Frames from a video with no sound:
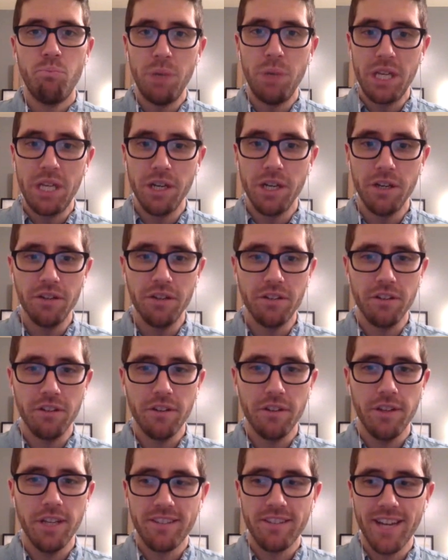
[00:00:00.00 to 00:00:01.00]
because
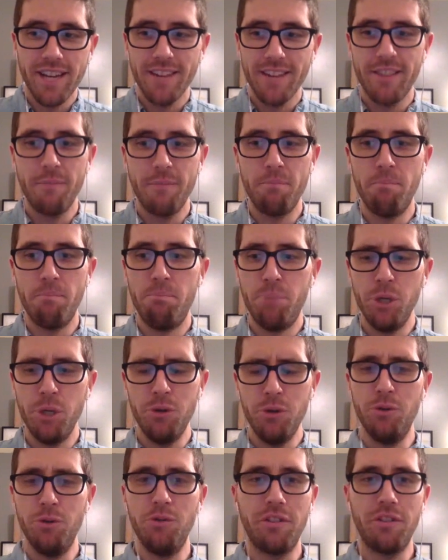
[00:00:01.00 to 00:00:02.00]
it's not the
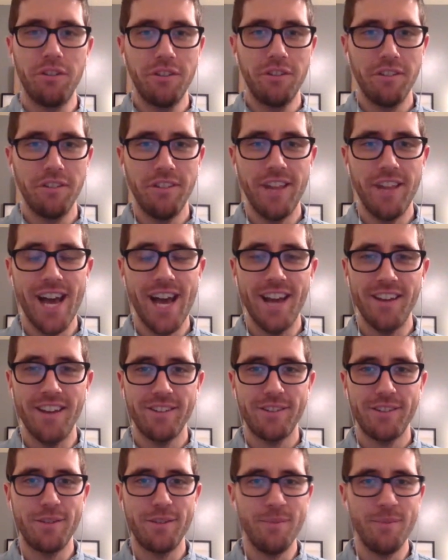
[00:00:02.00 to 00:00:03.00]
booze that
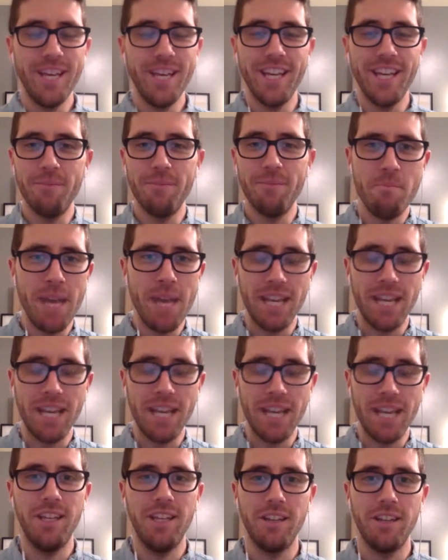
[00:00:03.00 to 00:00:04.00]
to me
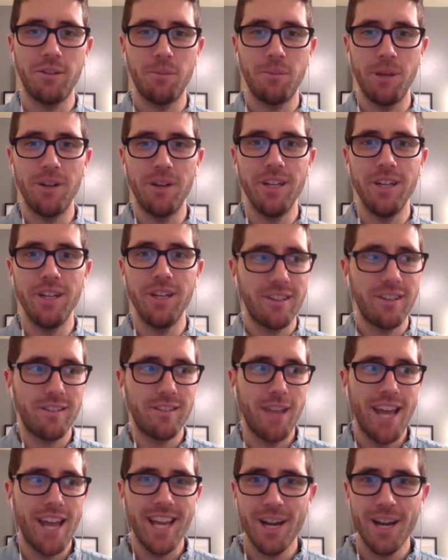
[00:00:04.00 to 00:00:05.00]
makes the experience,
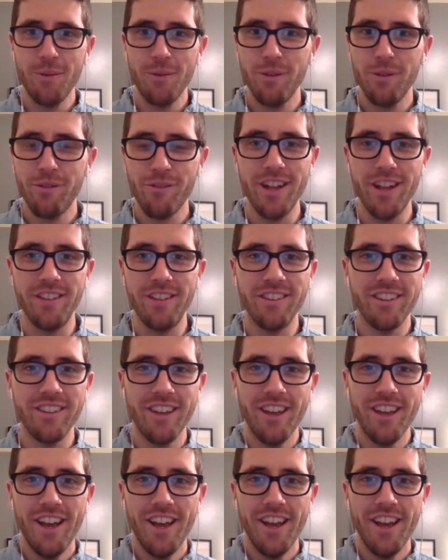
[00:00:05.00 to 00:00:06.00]
it's hanging out with
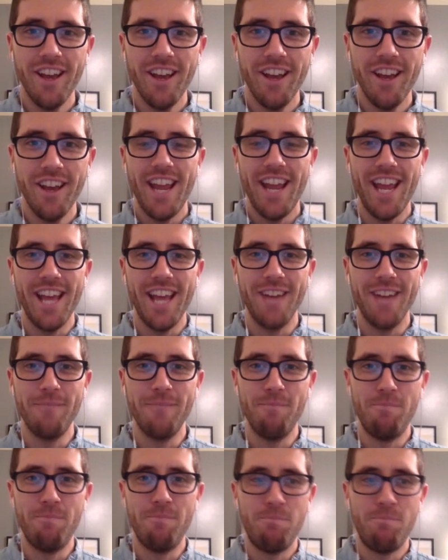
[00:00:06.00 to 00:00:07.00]
friends.
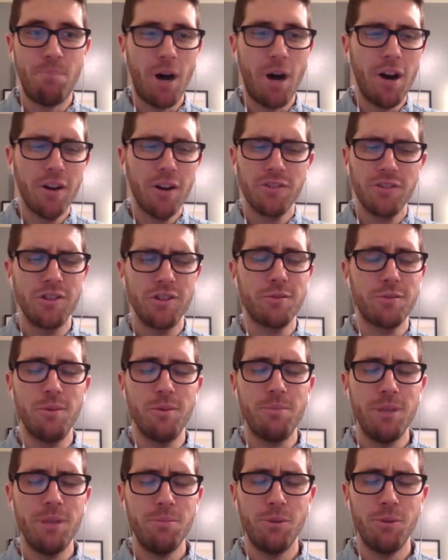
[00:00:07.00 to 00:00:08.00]
And bars are just
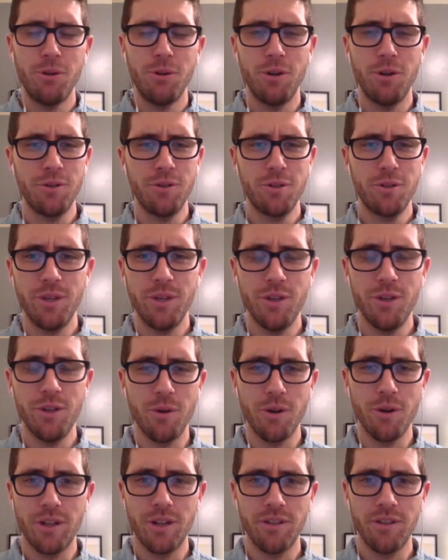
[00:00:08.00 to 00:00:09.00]
what people go to in New
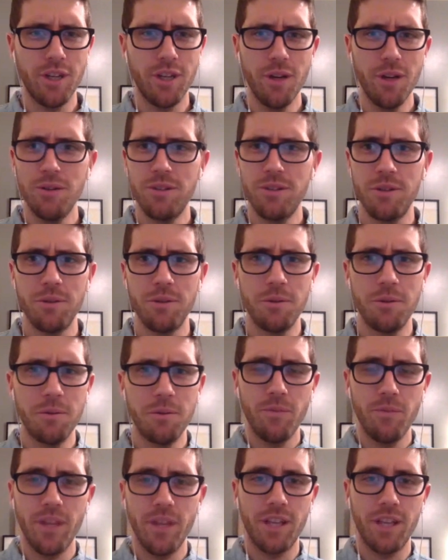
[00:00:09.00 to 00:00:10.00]
York as a go to.
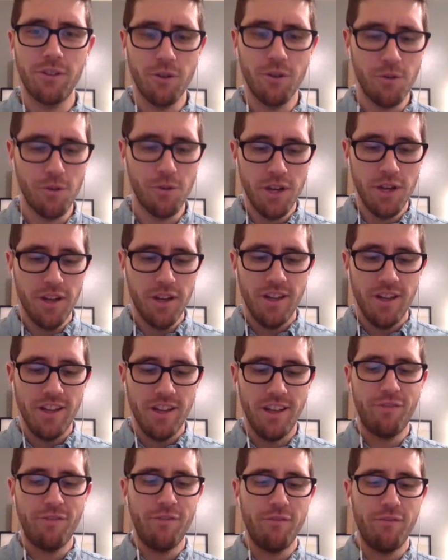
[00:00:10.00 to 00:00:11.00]
Like, so
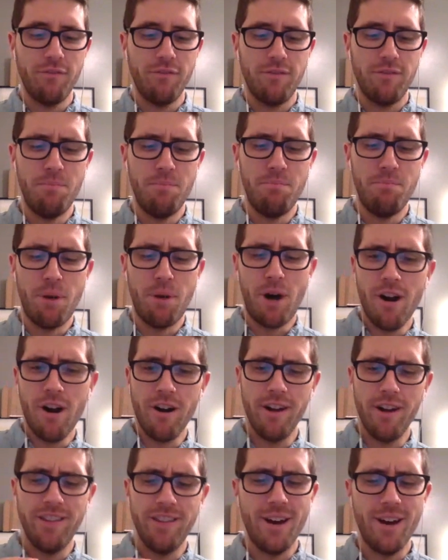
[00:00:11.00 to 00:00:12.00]
if the
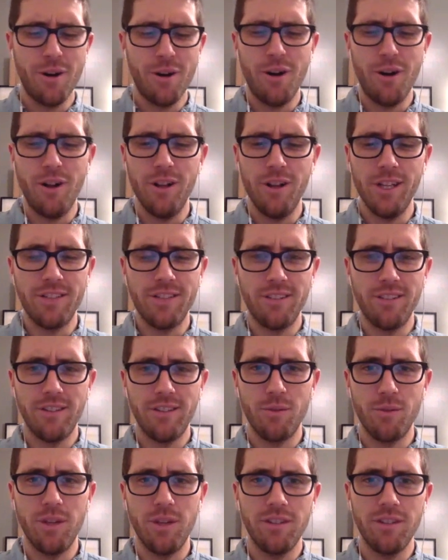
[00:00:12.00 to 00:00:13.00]
bar and the alcohol isn't
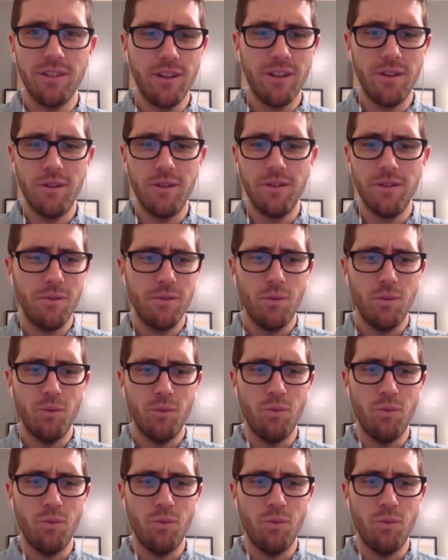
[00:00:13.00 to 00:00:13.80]
the reason, then